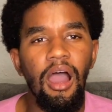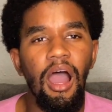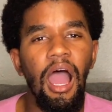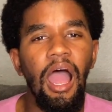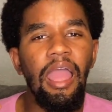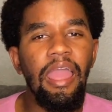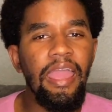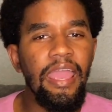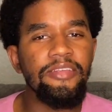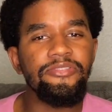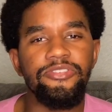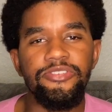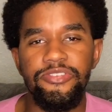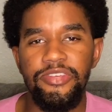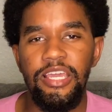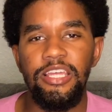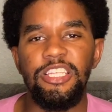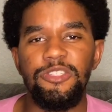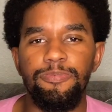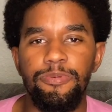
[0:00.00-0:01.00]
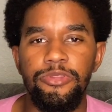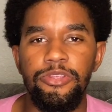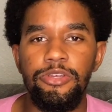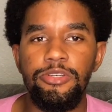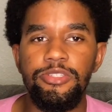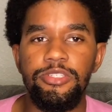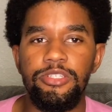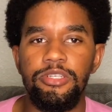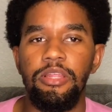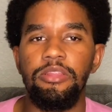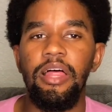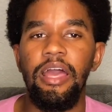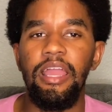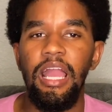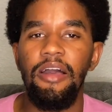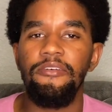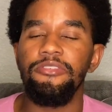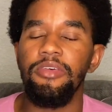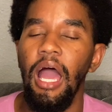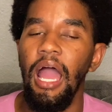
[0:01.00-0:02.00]
I hate to say this, but there's, like,
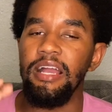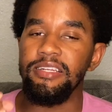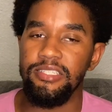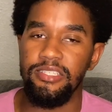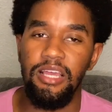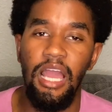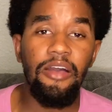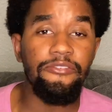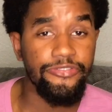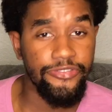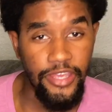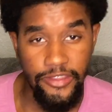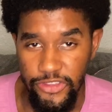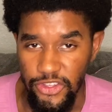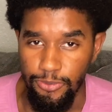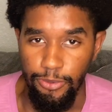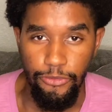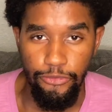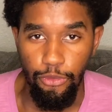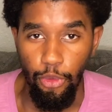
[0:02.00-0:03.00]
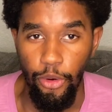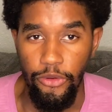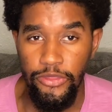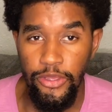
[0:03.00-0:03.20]
I've said this before.